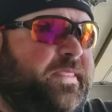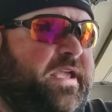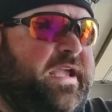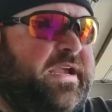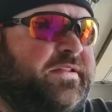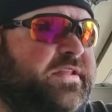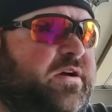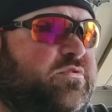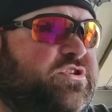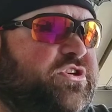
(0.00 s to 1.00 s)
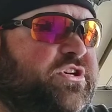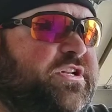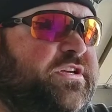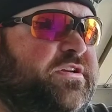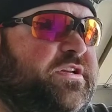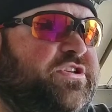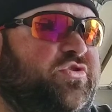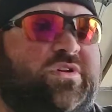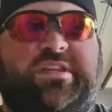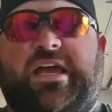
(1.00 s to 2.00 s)
And that was good.
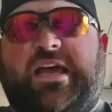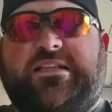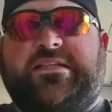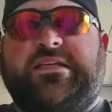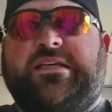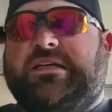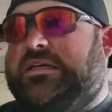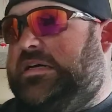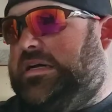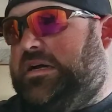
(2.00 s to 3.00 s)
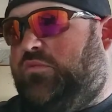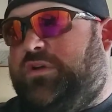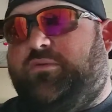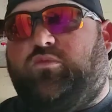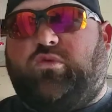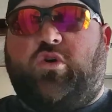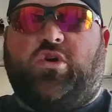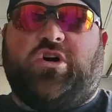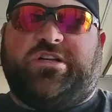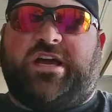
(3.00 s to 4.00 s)
Enjoyed that. We rode
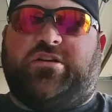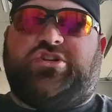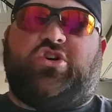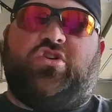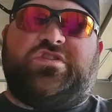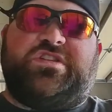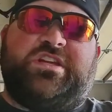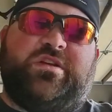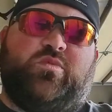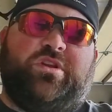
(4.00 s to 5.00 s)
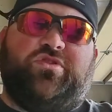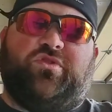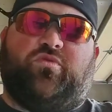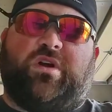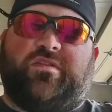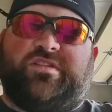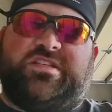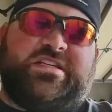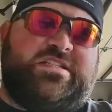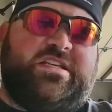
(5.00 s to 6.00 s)
on down to Charleston, and we took Route
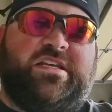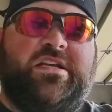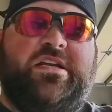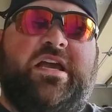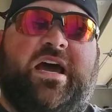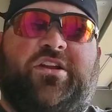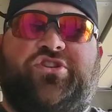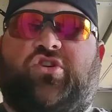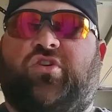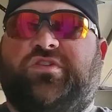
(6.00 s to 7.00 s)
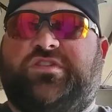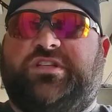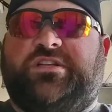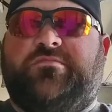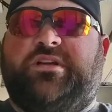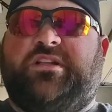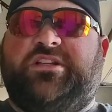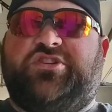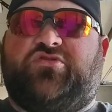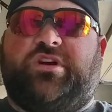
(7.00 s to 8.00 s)
60 out of Charleston,
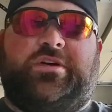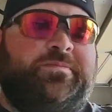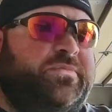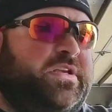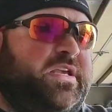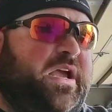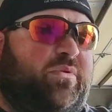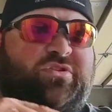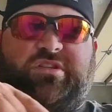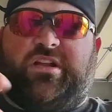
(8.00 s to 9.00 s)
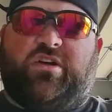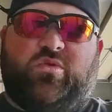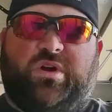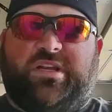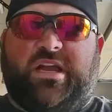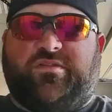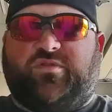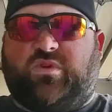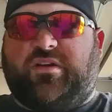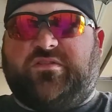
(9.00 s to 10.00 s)
Midland Trail, and we took that all the way down
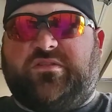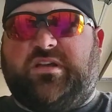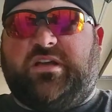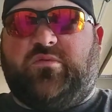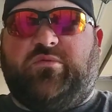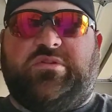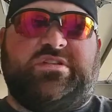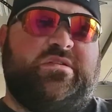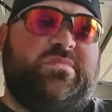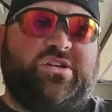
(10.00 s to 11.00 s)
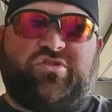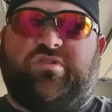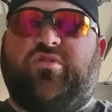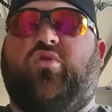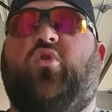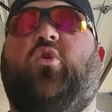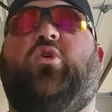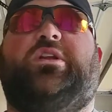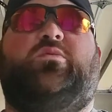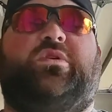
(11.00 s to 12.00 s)
to we went to the Mystery
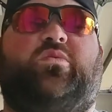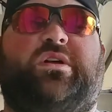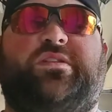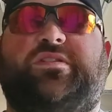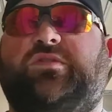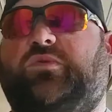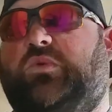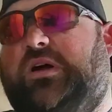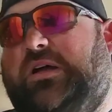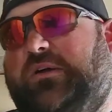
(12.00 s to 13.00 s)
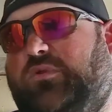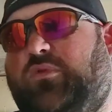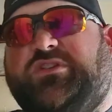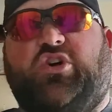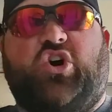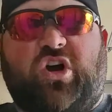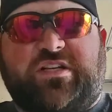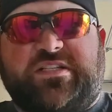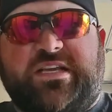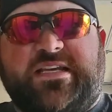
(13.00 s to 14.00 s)
Hole, and we went to
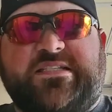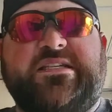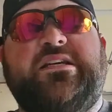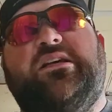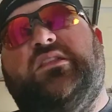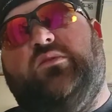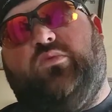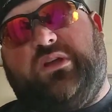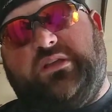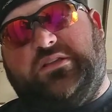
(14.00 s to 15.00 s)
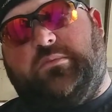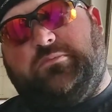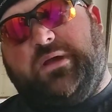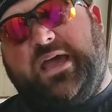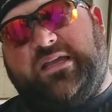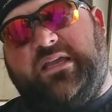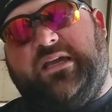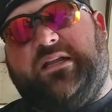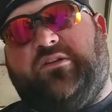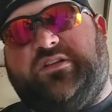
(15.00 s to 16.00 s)
Hawk's Nest, then we doubled back and
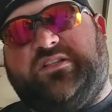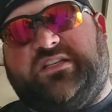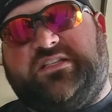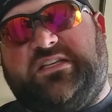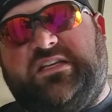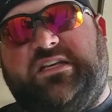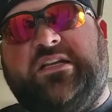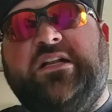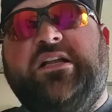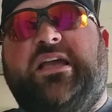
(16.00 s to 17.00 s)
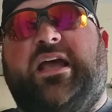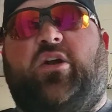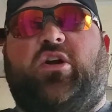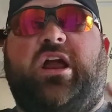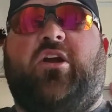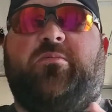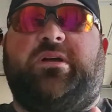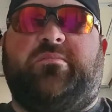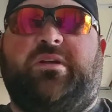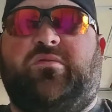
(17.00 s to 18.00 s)
got onto 16, and our
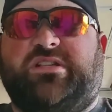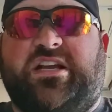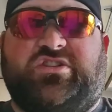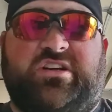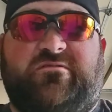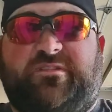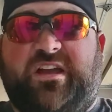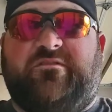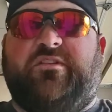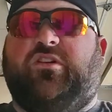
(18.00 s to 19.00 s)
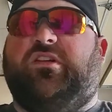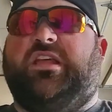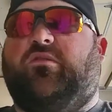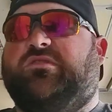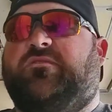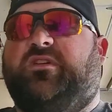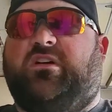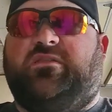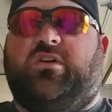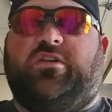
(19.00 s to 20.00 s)
Airbnb was actually in Fayetteville, and that was a
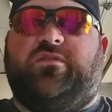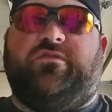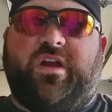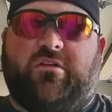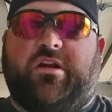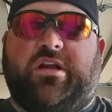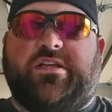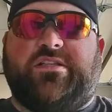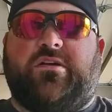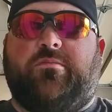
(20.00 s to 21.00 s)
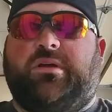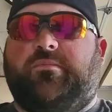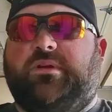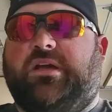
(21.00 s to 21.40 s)
very, very, very nice Airbnb.